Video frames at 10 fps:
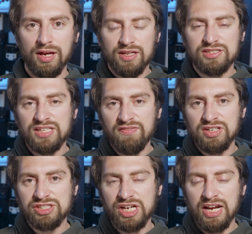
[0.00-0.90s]
The
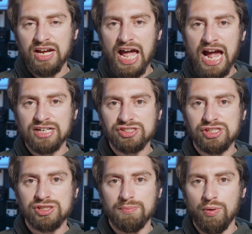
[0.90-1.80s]
7th gen
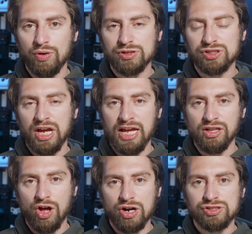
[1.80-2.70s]
actually supports a
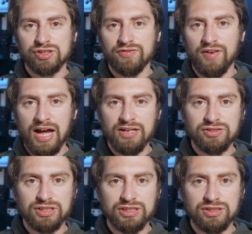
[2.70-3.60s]
larger file
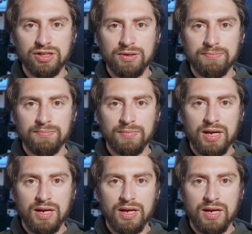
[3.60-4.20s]
system,